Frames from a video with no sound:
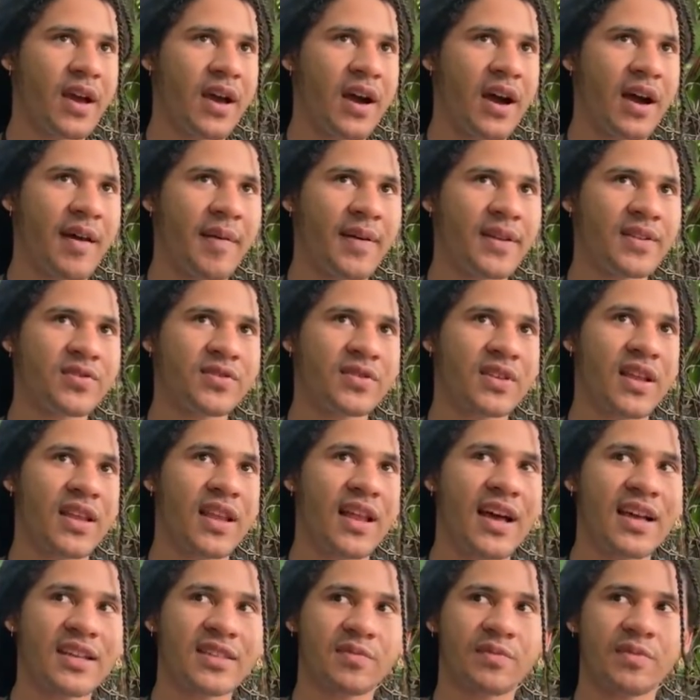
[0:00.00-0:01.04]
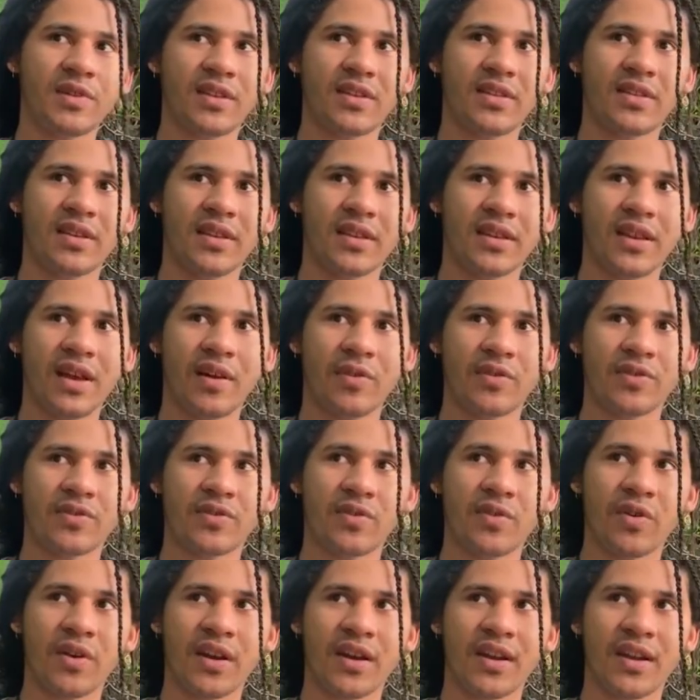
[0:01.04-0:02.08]
And this was a last minute thing that was
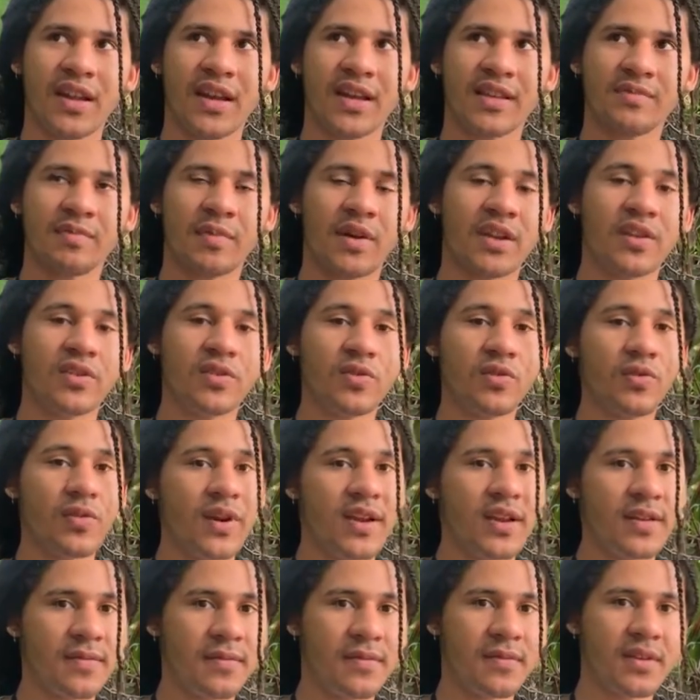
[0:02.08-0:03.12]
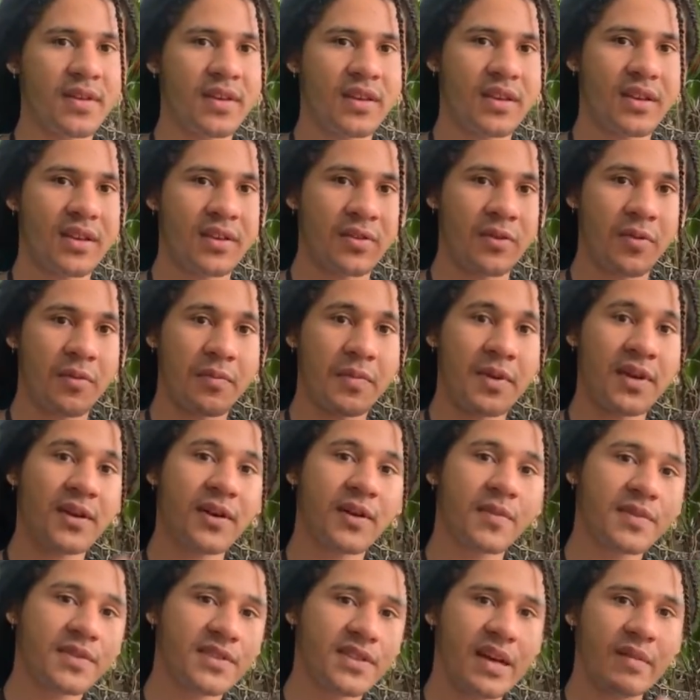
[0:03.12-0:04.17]
organized by New Wave. You know, big
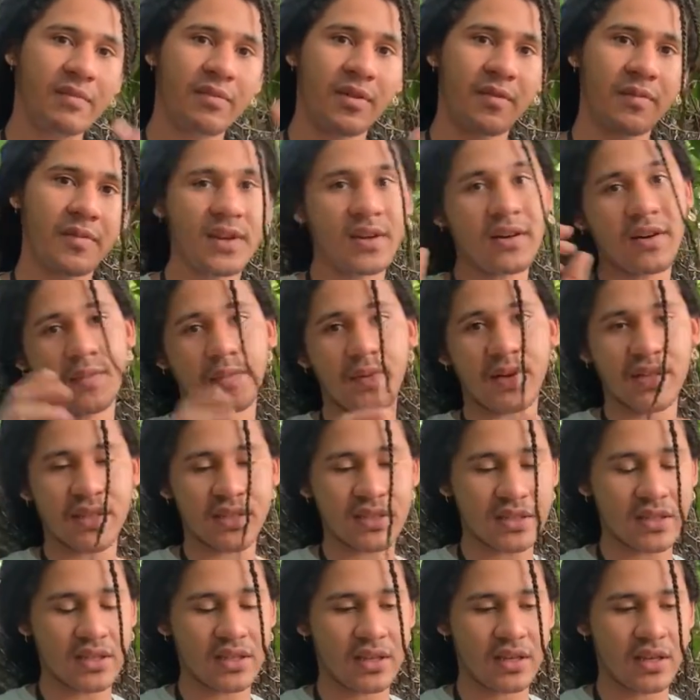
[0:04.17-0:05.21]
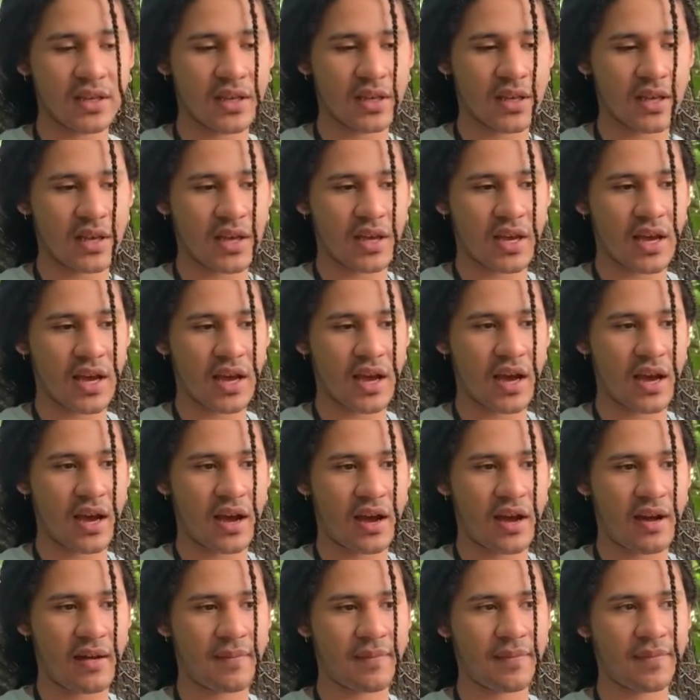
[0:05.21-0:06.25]
up Stammer, big up Lindsay.
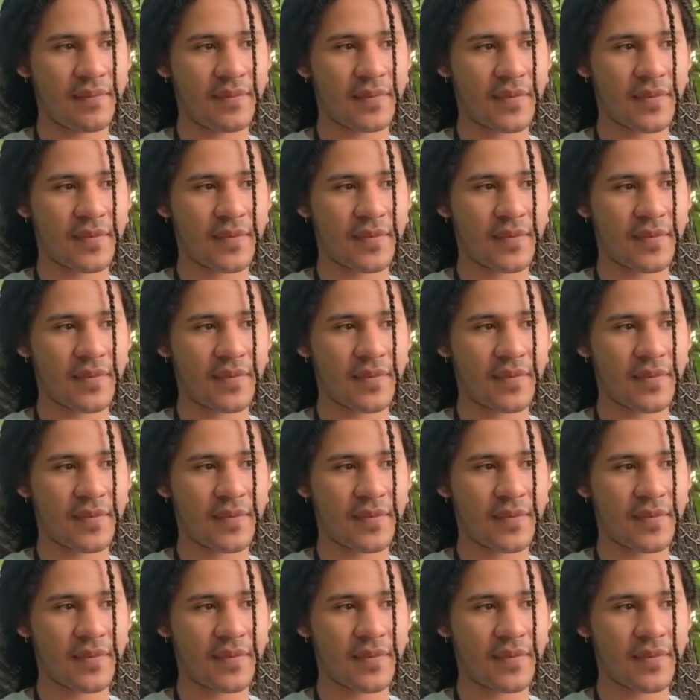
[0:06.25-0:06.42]
You